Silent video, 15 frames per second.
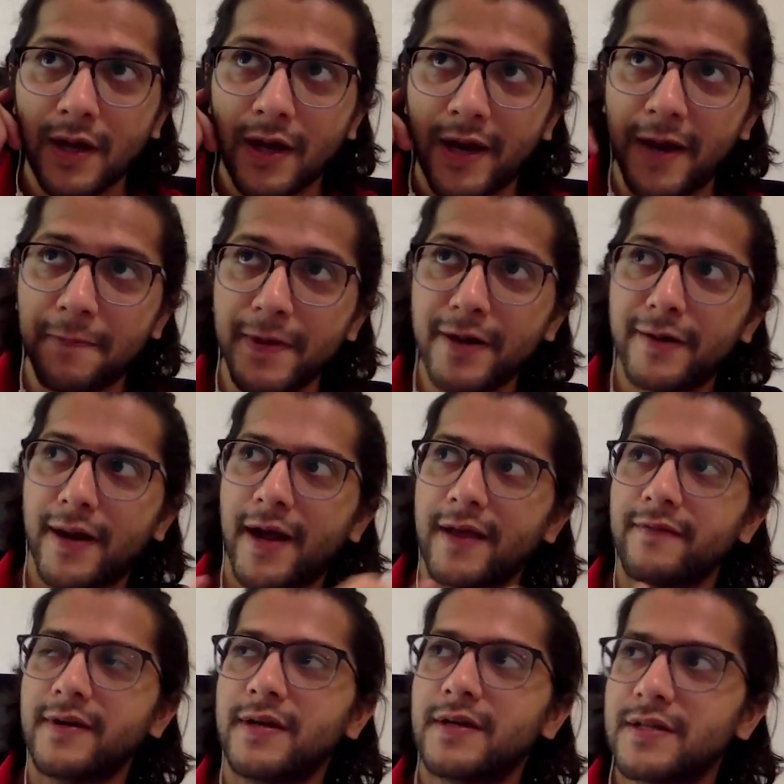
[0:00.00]
let me try
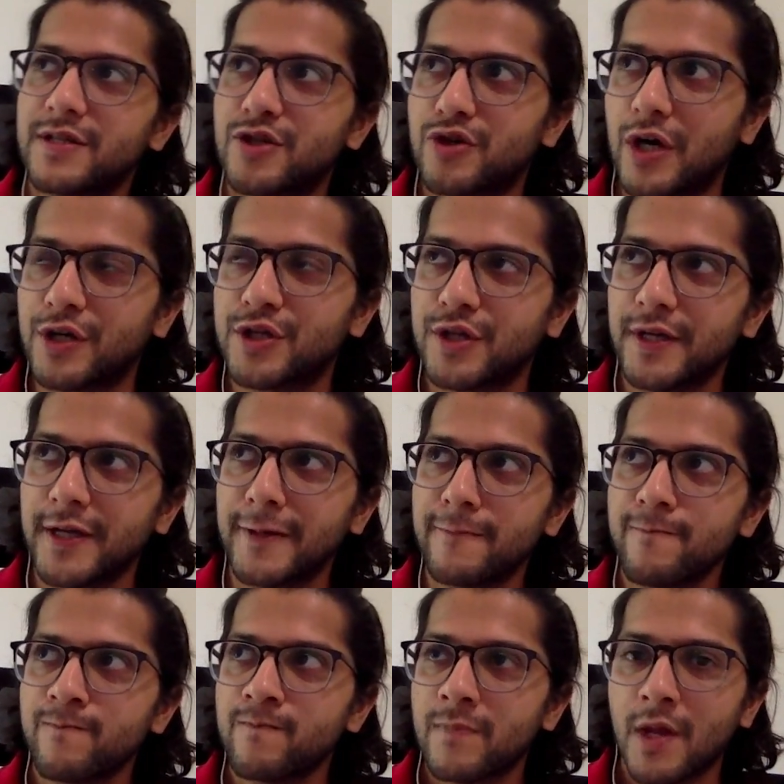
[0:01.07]
even
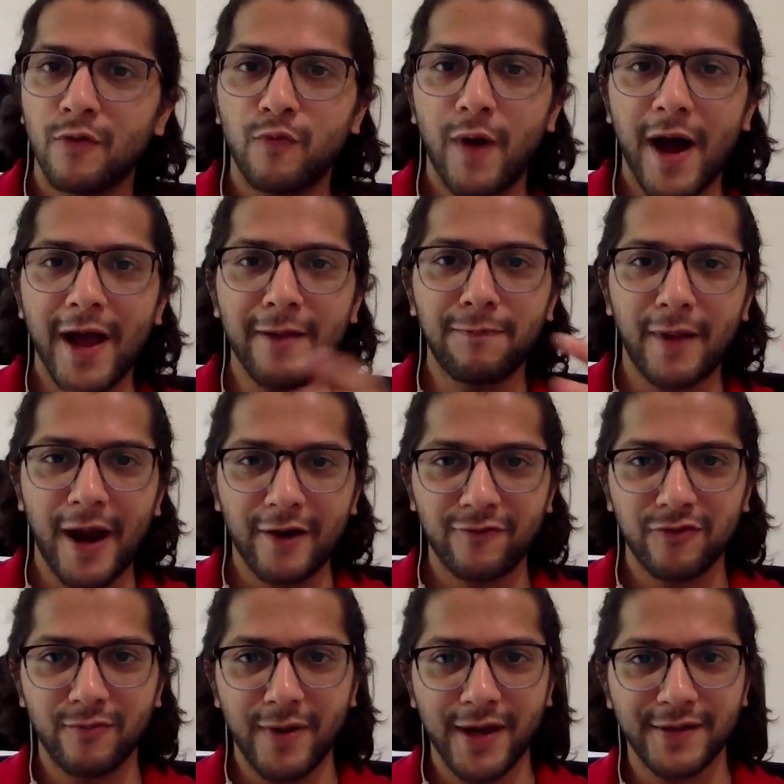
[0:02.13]
structuring why
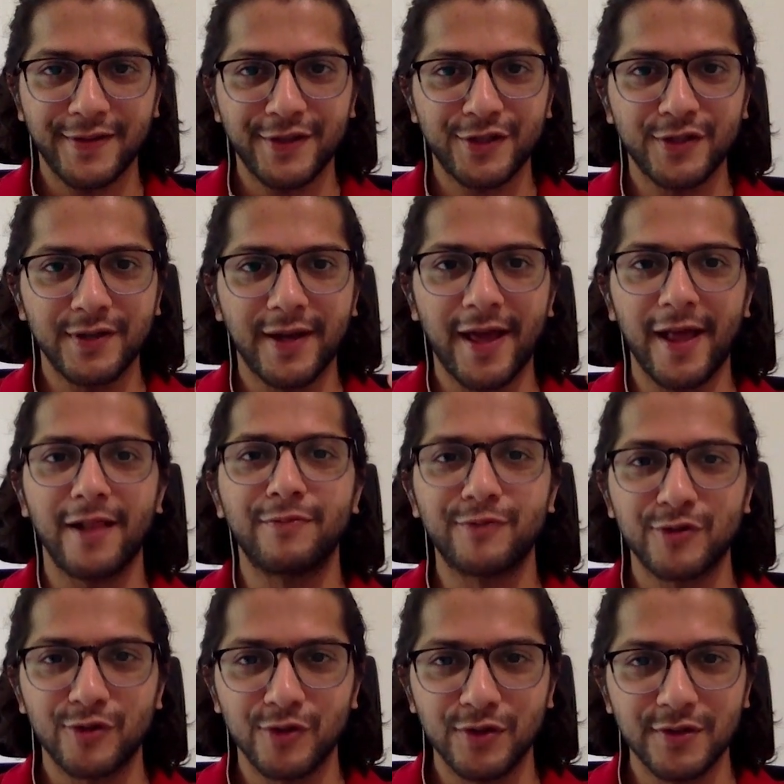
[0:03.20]
platformization
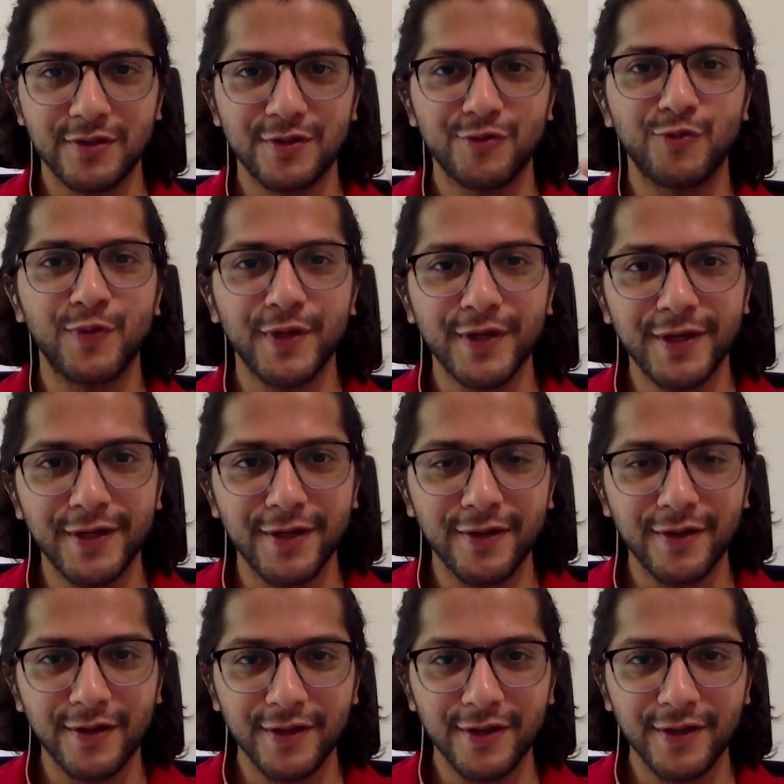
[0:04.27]
helps. This is weird.